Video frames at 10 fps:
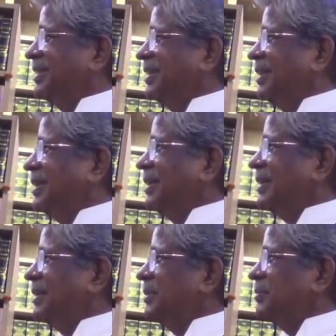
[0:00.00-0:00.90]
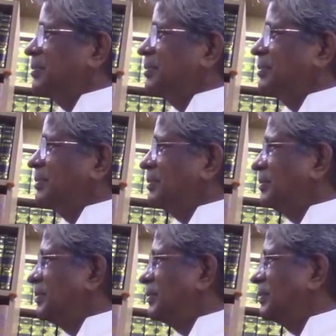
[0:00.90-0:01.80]
Along along with the
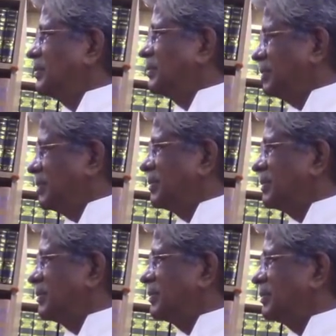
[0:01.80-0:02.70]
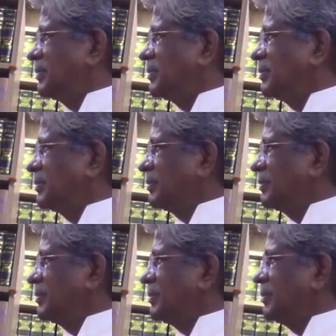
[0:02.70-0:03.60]
circumstantial evidence, some
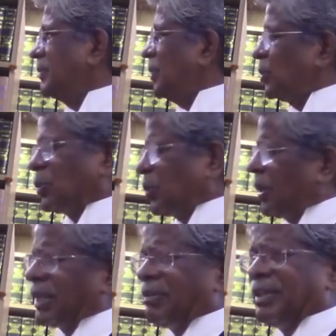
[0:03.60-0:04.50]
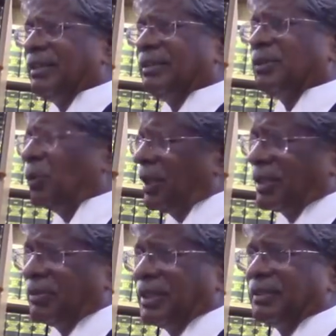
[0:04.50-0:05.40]
recovery or some no no recovery, no
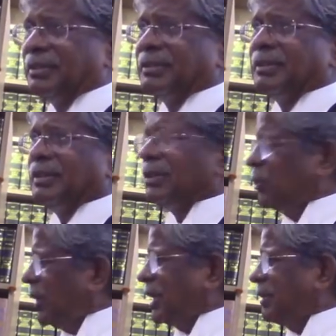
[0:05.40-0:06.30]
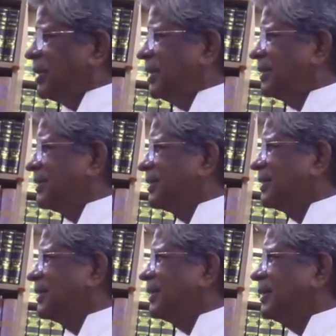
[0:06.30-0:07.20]
recovery, no recovery. there is no